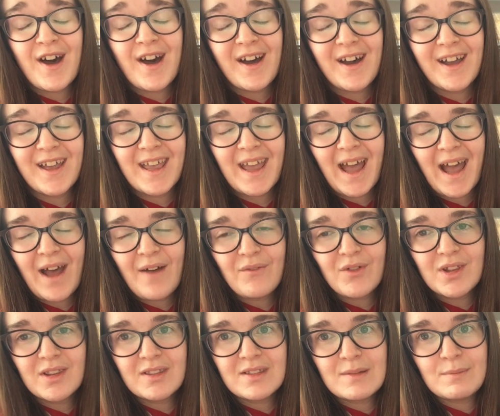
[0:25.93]
I
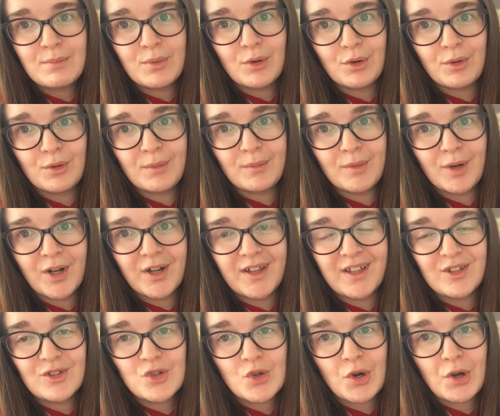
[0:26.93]
haven't brought
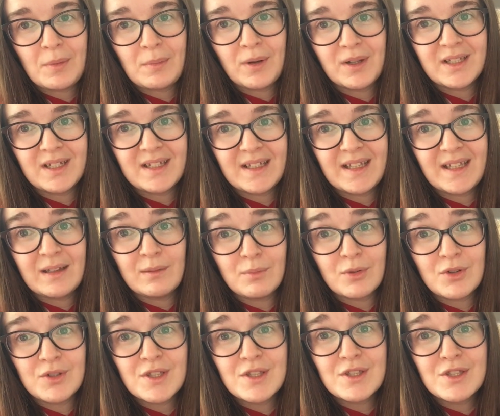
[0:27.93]
my tripod in here
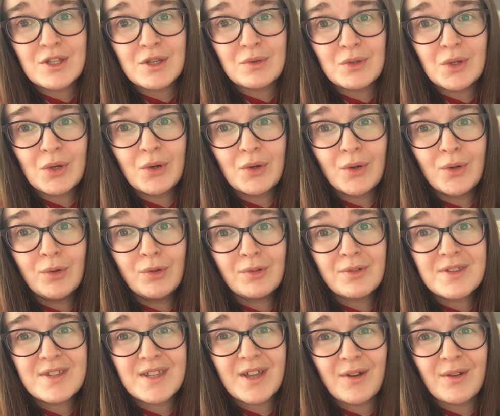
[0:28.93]
because it's too tall,
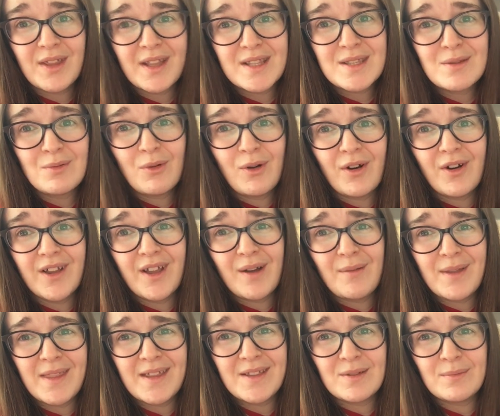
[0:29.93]
so that's why
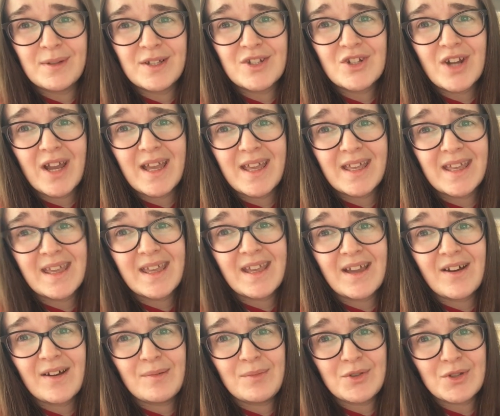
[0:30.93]
I'm a little bit
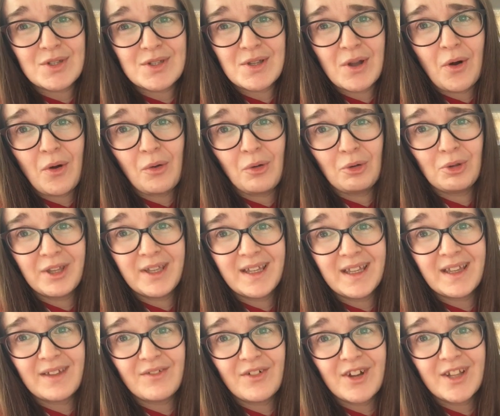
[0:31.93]
shaky. I'm just
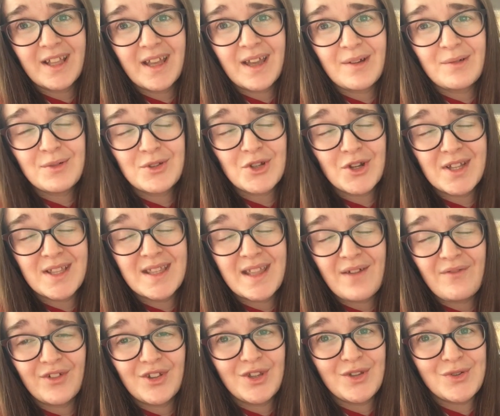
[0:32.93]
holding it right now, which I
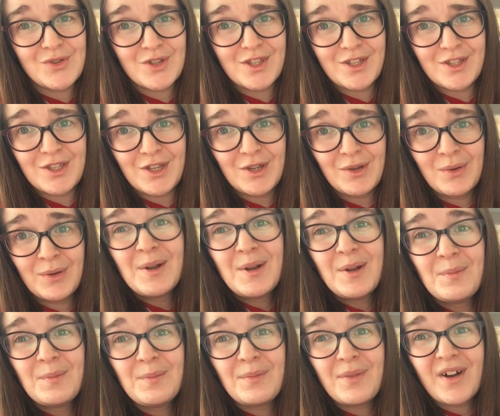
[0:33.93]
never usually do,
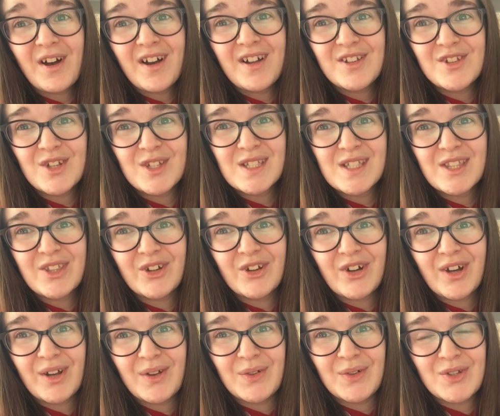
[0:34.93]
but I just
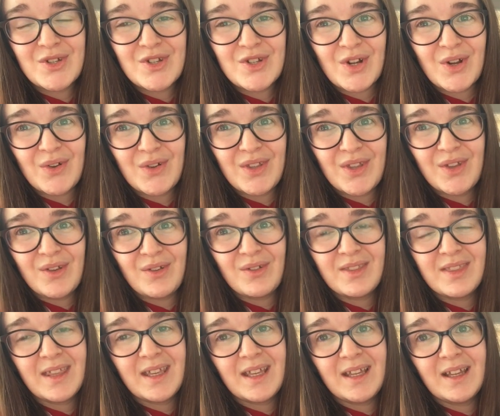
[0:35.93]
thought I would show you
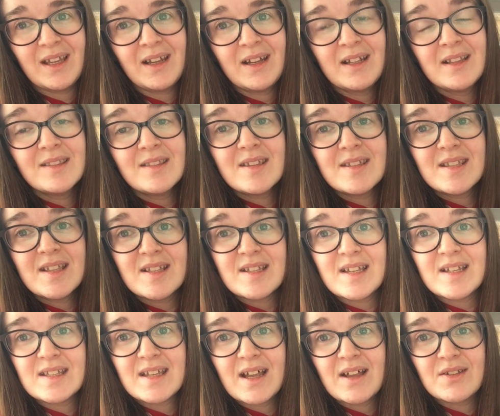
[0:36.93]
the Disney
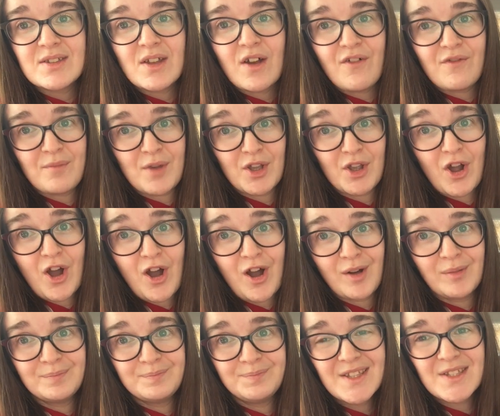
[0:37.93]
details of my car.
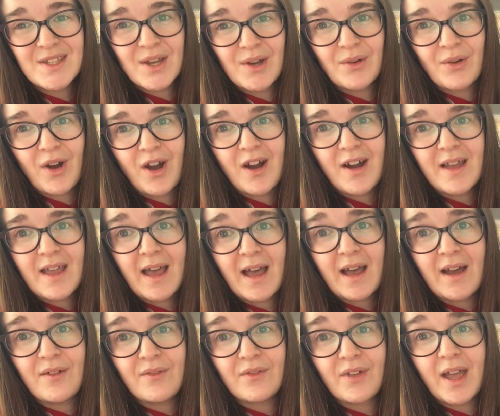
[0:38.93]
So I
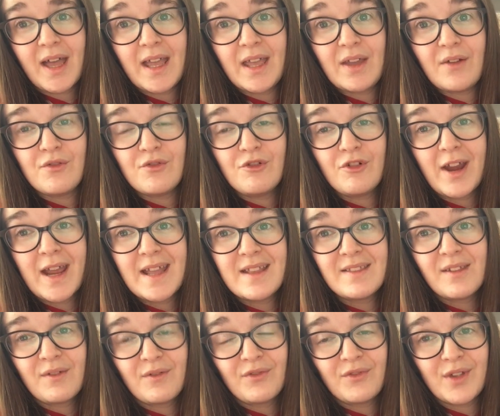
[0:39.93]
have a red
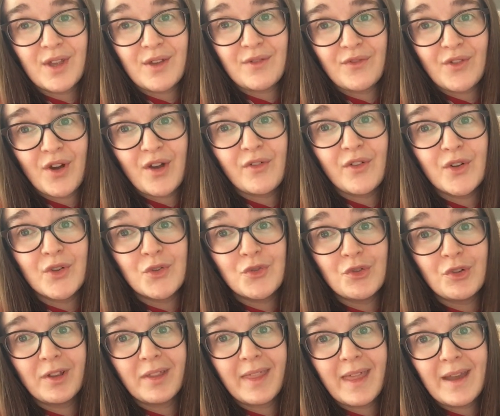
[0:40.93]
Fiat
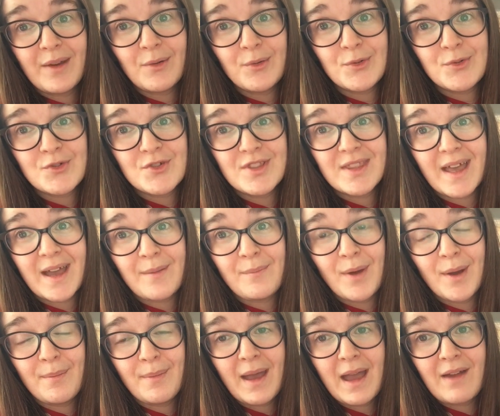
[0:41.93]
500 Lounge that
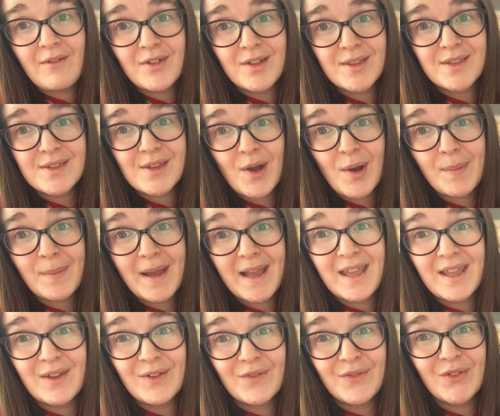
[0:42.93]
my parents are
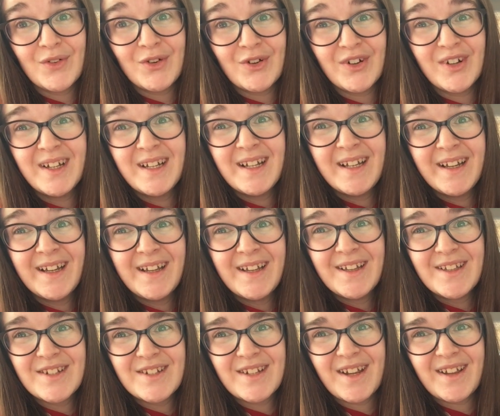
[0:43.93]
paying for.
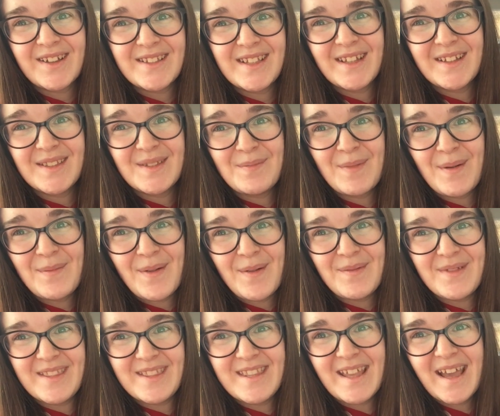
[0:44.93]
Shout out to my
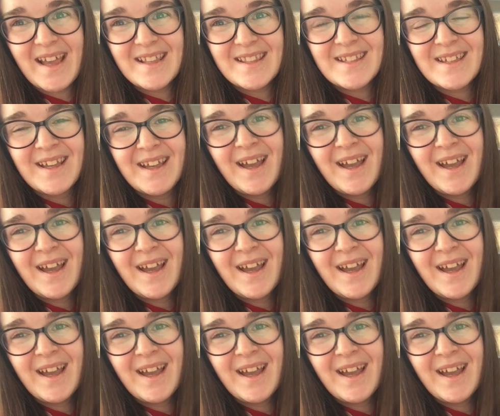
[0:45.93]
mum and dad.